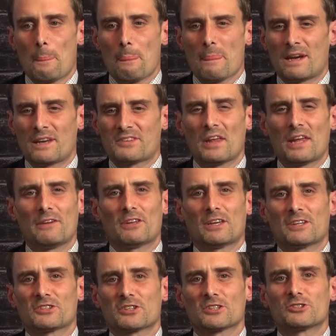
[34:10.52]
And it's not even that
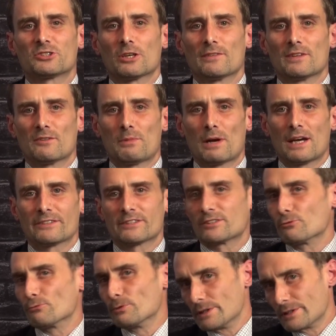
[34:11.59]
it's a conservative bias, it's
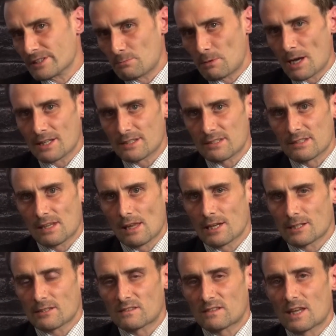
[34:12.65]
a realist bias, as I
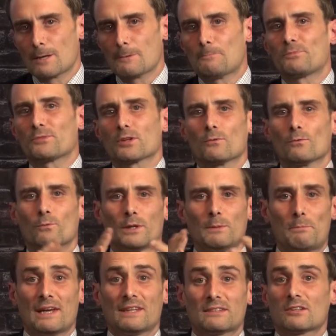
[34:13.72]
like to say. We
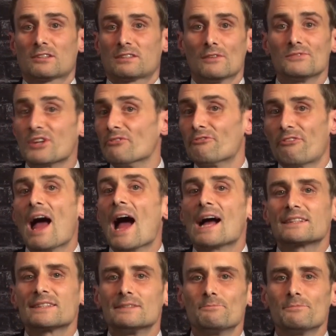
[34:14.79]
base ourselves on
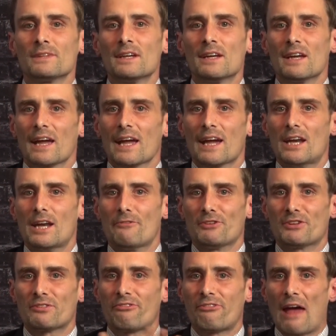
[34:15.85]
fact. And if
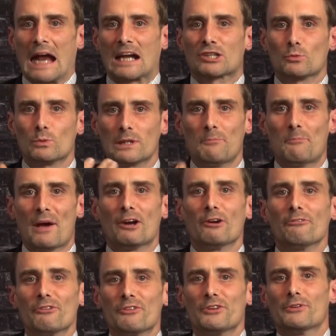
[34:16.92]
it's factually better
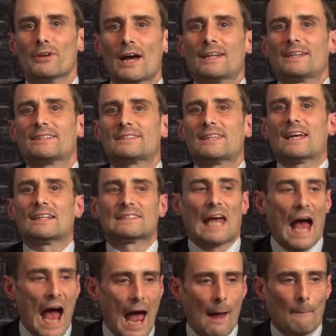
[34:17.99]
for the United States,
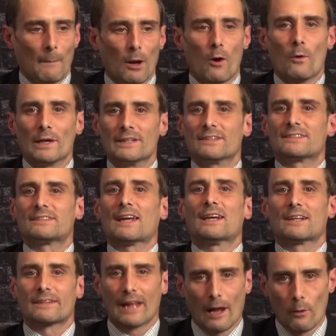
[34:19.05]
I'm going to state
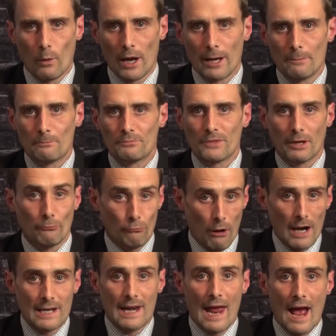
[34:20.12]
it that way. And
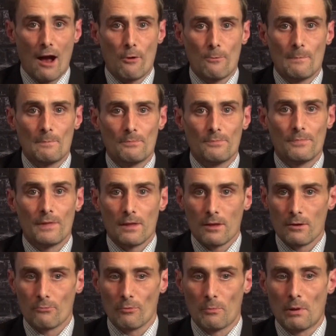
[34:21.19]
right now,
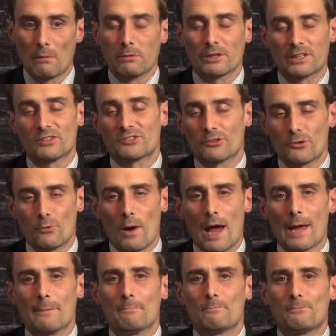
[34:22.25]
Republicans are the way.